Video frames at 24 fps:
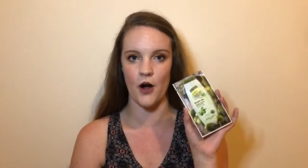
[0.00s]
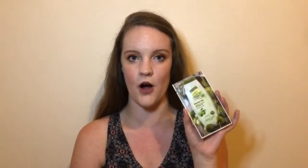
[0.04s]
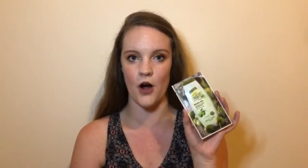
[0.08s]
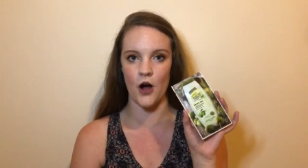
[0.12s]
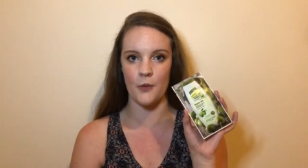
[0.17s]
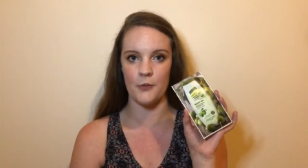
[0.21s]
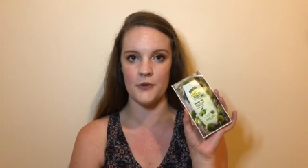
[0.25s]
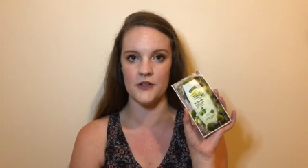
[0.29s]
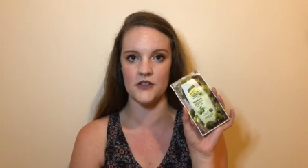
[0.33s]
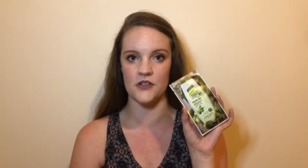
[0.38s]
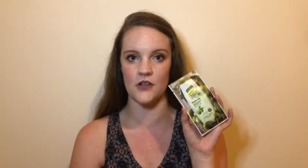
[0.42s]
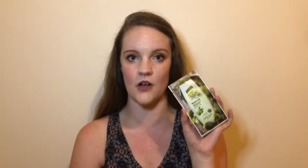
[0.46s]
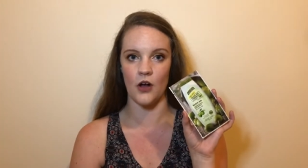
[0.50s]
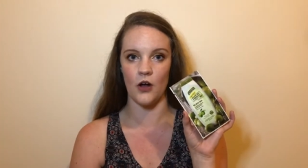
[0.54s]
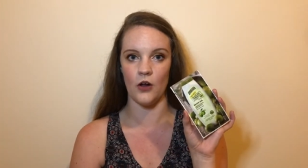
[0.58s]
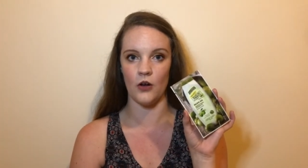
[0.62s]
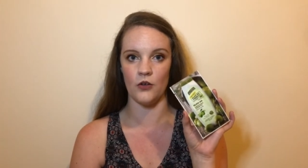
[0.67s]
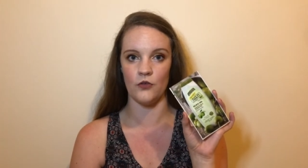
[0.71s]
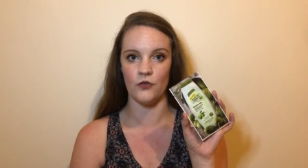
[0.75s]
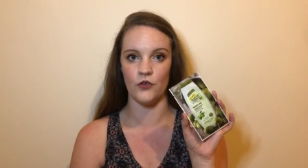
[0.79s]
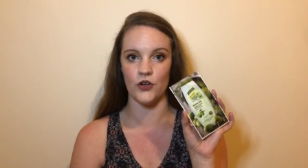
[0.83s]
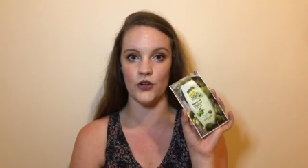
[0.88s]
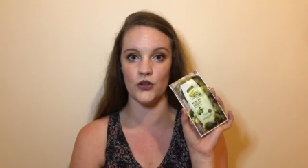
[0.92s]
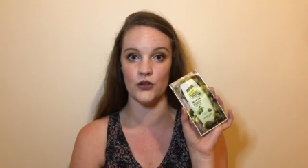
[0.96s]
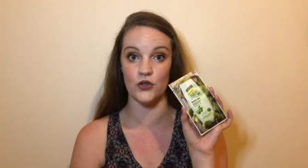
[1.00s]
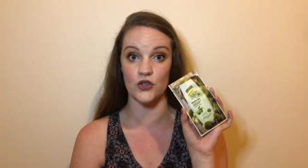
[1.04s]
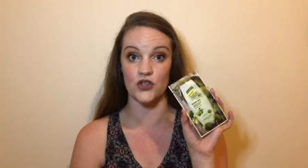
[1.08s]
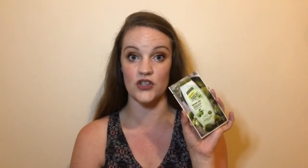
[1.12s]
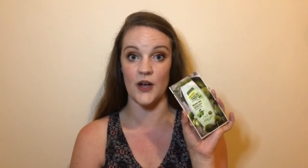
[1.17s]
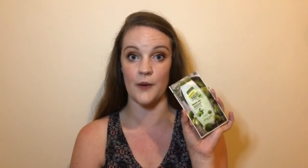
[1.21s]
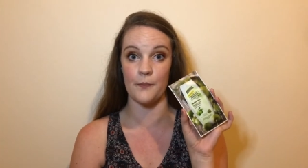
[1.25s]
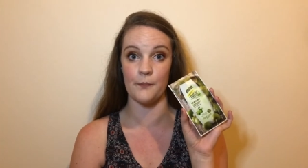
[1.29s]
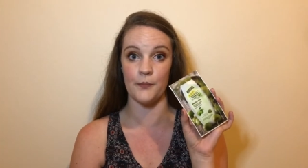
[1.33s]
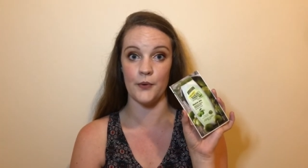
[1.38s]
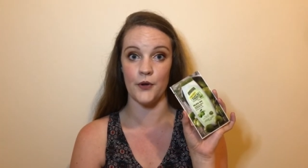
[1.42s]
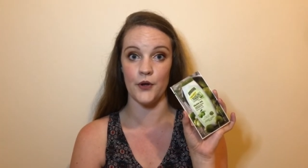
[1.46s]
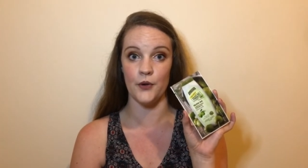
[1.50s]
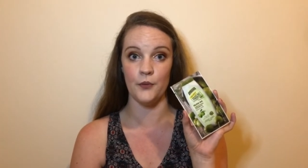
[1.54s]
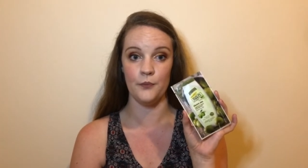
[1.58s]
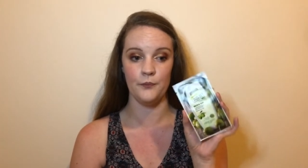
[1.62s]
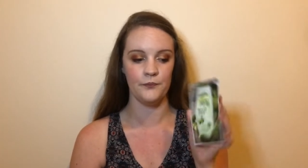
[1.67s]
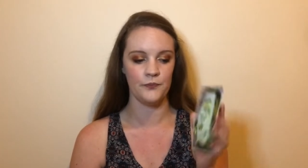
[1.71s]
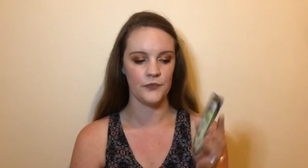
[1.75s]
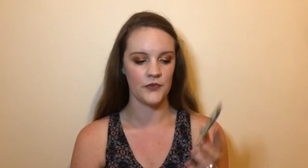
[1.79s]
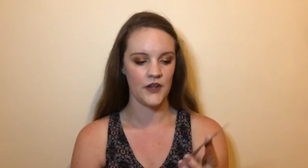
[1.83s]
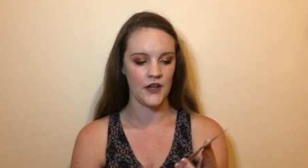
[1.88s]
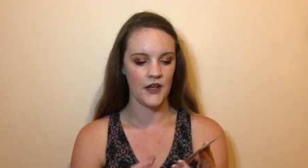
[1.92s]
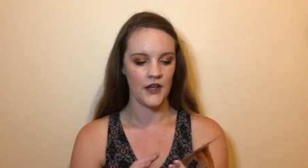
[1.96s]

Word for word: Palmer's olive oil shampoo,